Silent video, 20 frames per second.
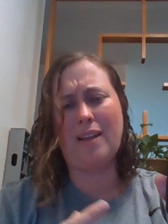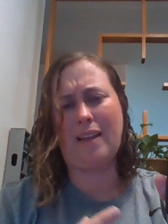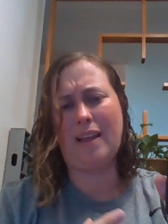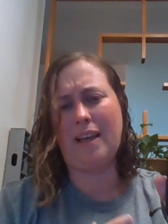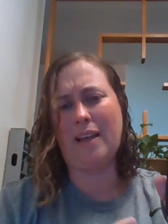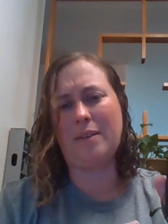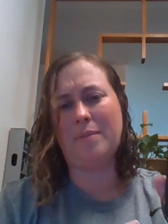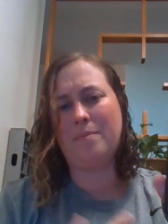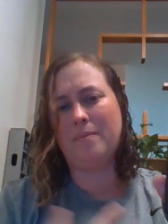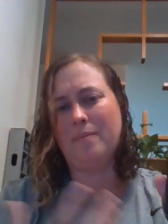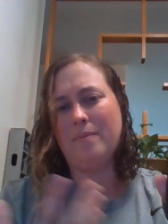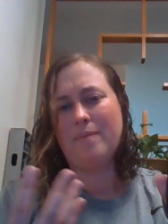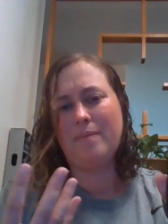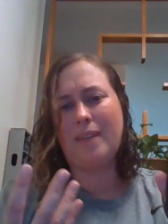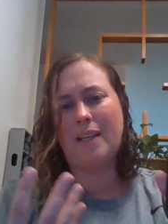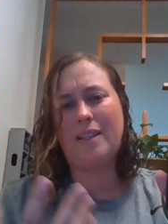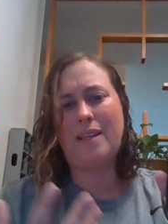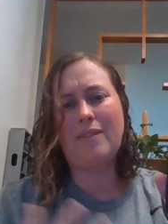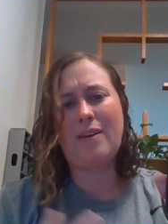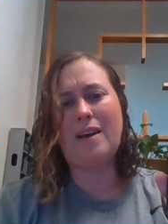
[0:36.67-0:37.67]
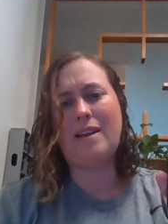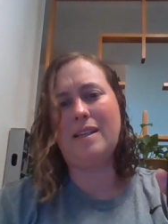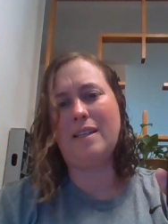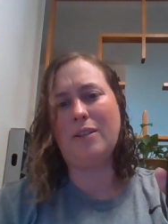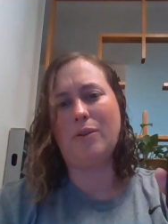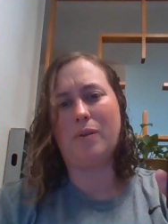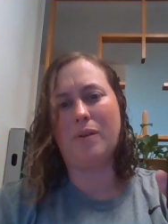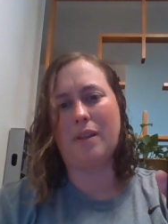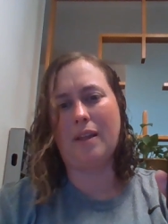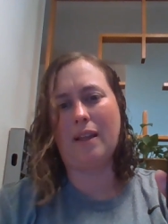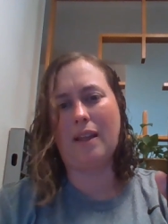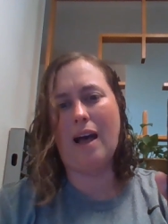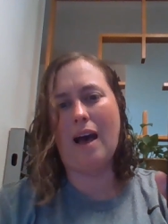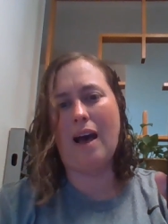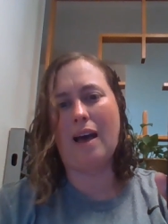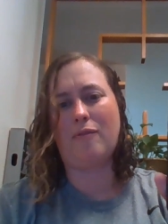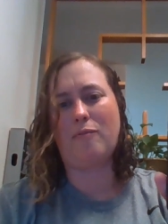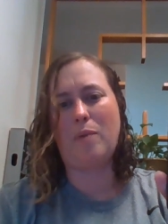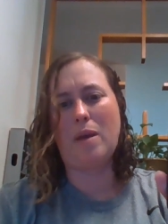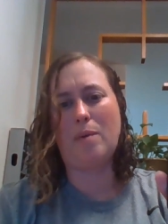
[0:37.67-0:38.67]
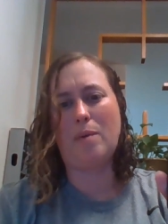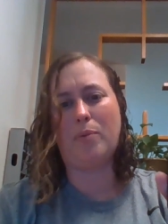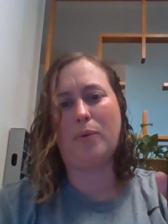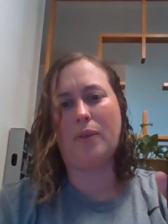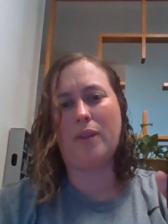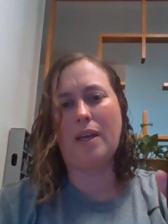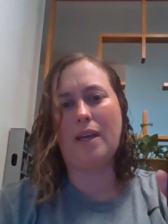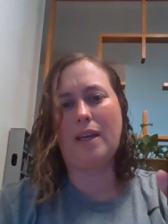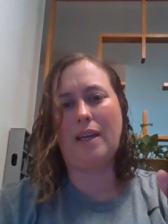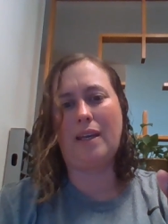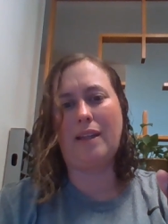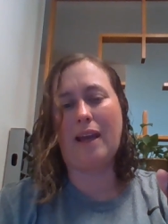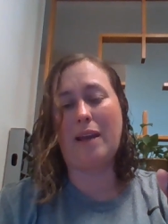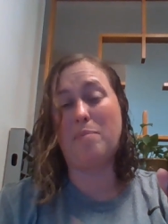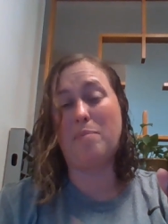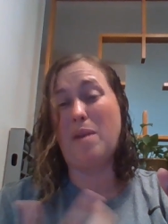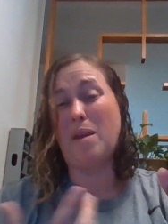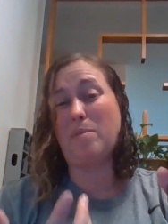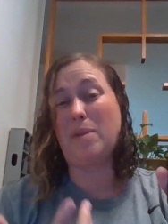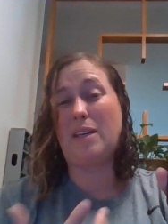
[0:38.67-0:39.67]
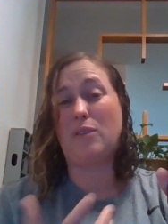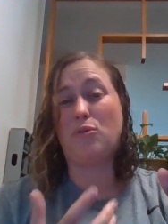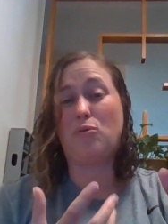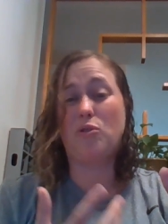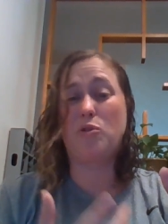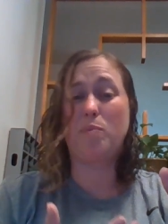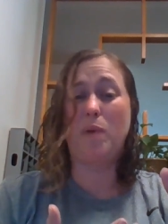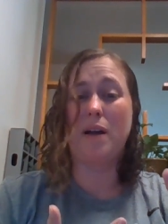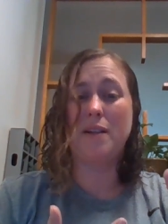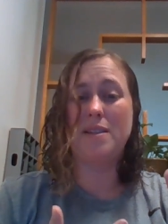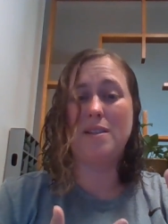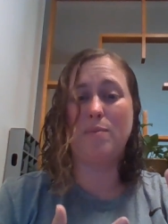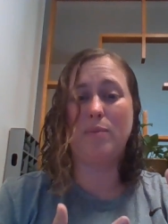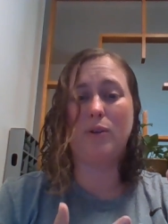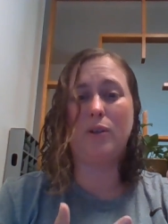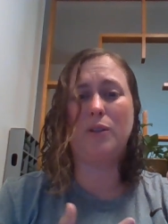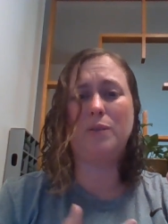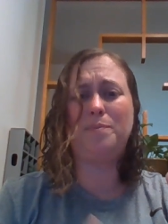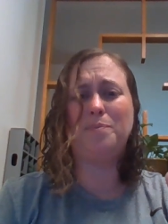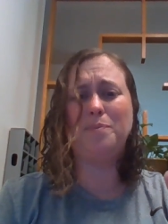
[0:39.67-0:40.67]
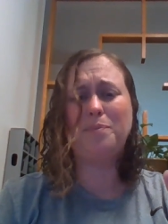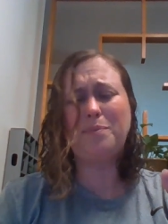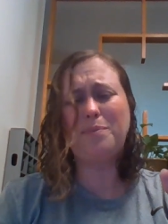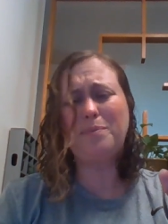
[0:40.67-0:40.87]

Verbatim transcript: Like they've had to deal with a lot of people thinking like maybe he's responsible